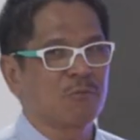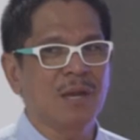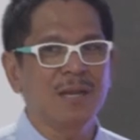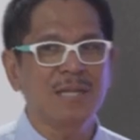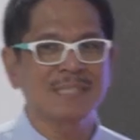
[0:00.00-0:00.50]

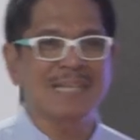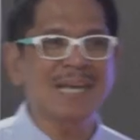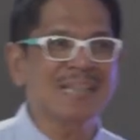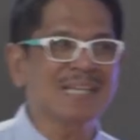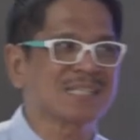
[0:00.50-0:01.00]
wellness
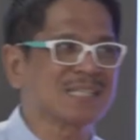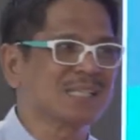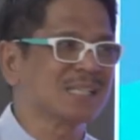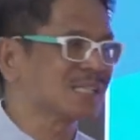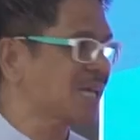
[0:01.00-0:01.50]
industry
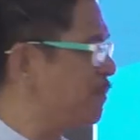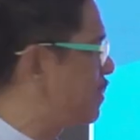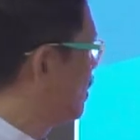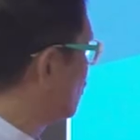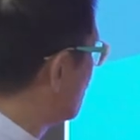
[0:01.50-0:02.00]
just happened to